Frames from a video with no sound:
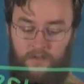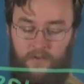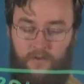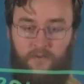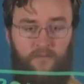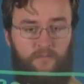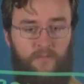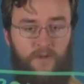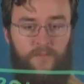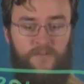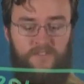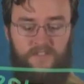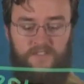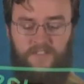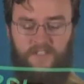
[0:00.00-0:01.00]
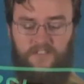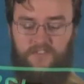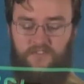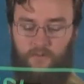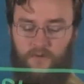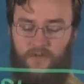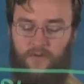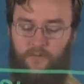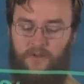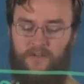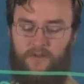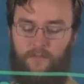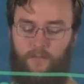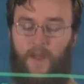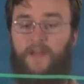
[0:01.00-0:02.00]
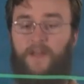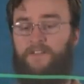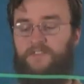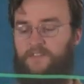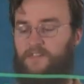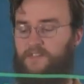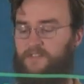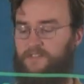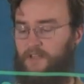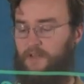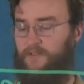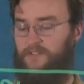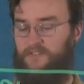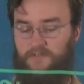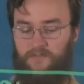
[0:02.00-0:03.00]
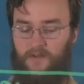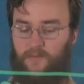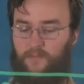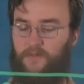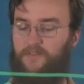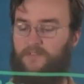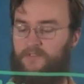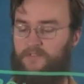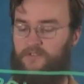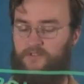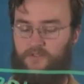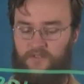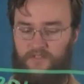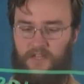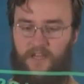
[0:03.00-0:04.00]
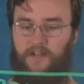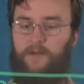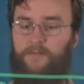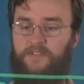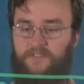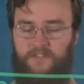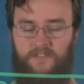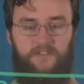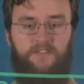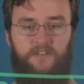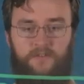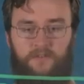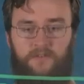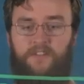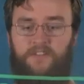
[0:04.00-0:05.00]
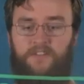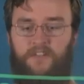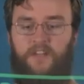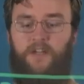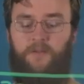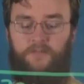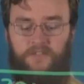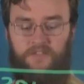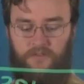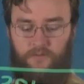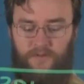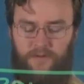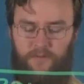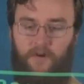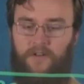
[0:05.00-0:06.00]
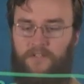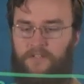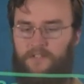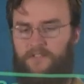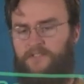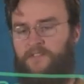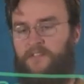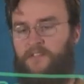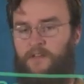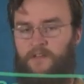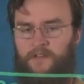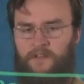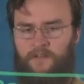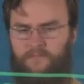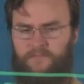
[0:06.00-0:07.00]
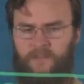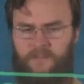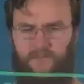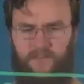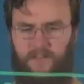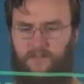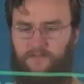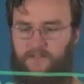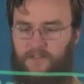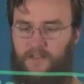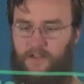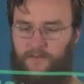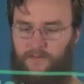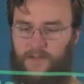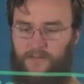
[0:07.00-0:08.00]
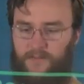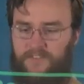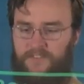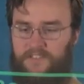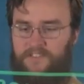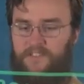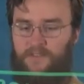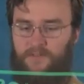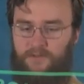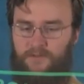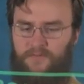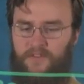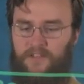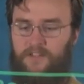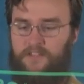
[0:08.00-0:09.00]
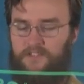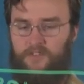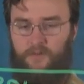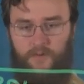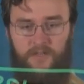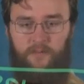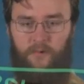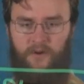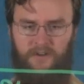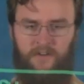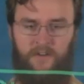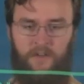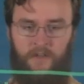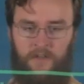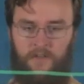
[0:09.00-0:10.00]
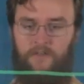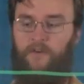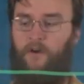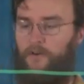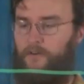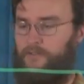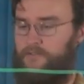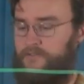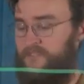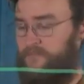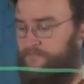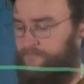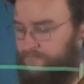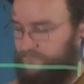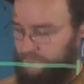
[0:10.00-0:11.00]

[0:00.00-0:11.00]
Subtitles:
you're representing as 21 minus D, because now these two numbers shouldn't add up to 63. They should add up to 21, because I think I've done that right, but 63 feet is 21 yards.